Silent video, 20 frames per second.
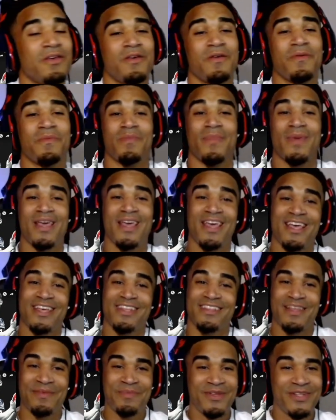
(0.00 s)
Man,
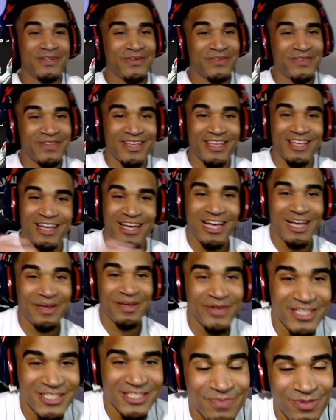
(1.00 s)
let me know in the
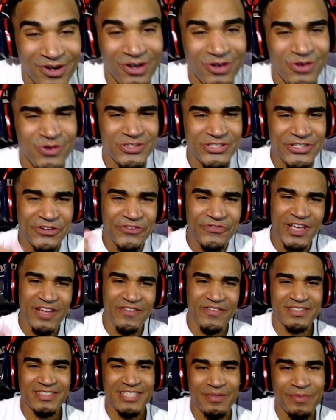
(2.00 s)
comments, bro. Who's your
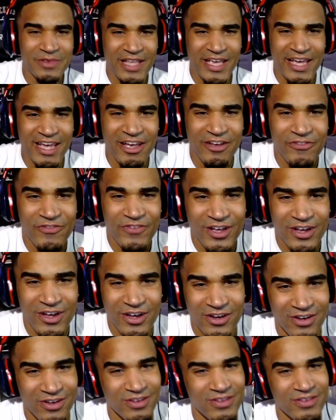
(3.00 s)
favorite team in the
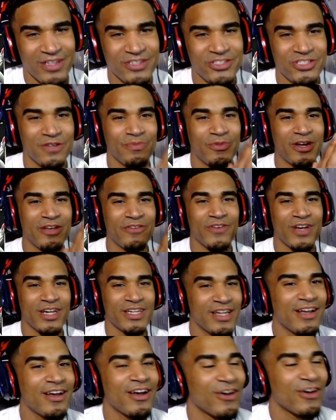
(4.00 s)
AFL? Let your boy find
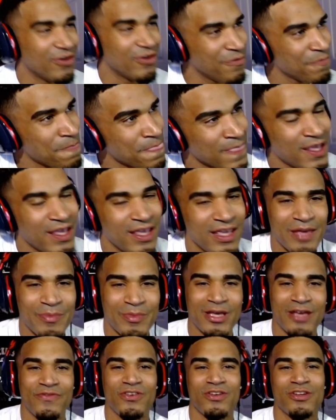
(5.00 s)
out. Hey man,
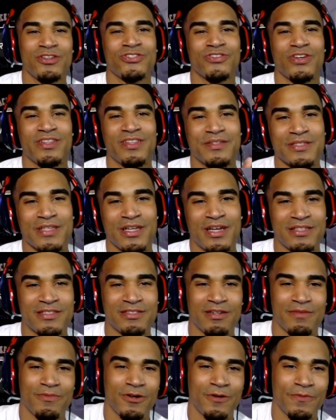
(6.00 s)
if you enjoyed this
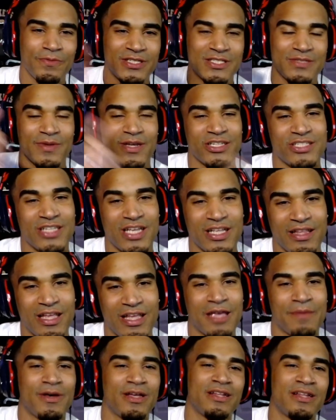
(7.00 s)
content, bro, please smash that like
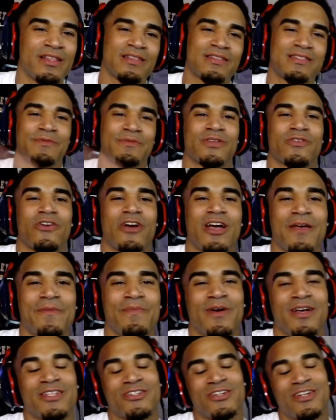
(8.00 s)
button, hit the subscribe
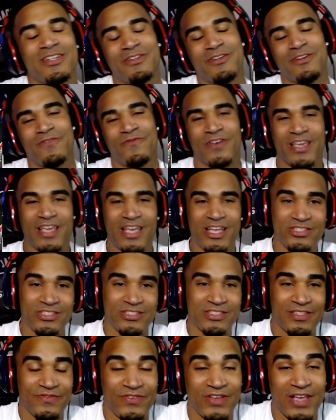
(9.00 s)
button, turn on the notifications
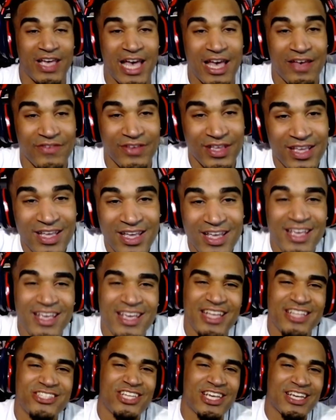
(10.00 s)
if you haven't,
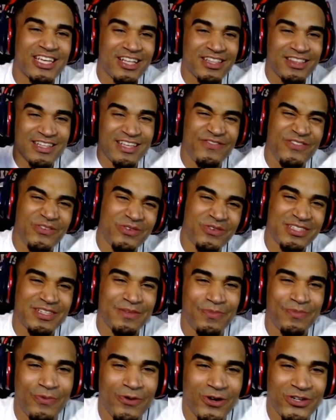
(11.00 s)
and check out, if you want to
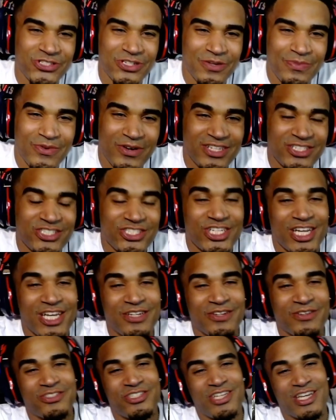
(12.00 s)
support your boy's
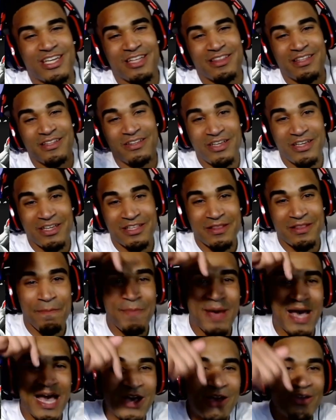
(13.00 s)
channel, check out the link in the
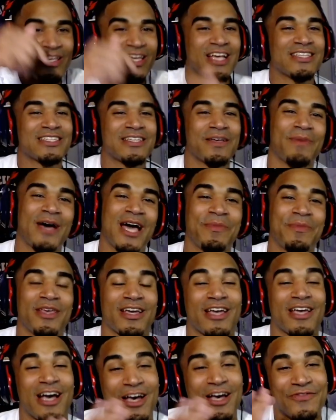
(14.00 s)
bio. You guys could buy me a
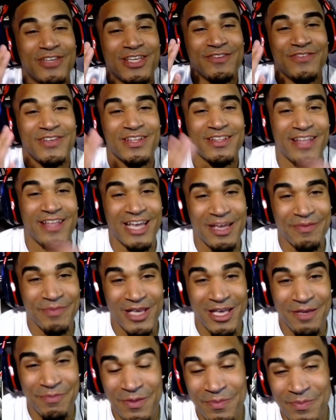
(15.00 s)
copy if you'd like, man.
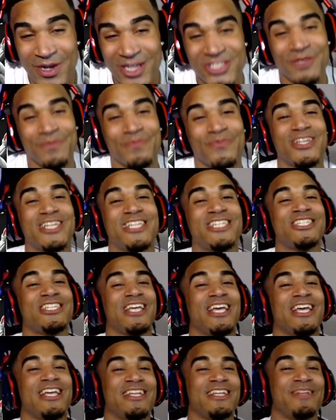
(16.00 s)
It'd be much
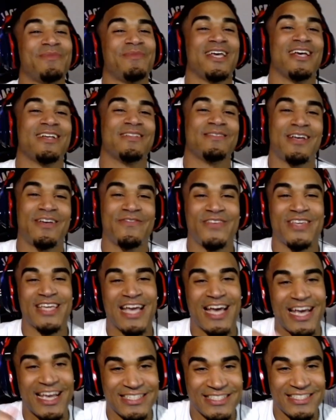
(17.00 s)
appreciated, man. Love you
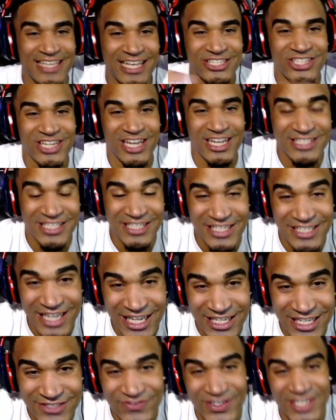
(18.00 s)
guys. Catch you guys on the
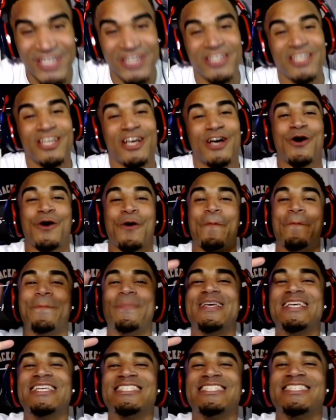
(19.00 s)
next video, y'all.
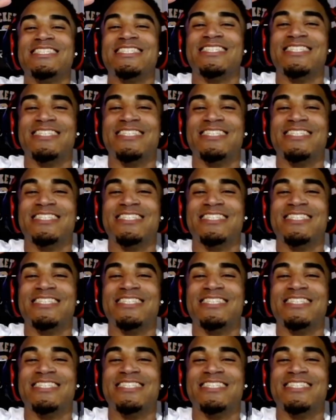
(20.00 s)
Peace.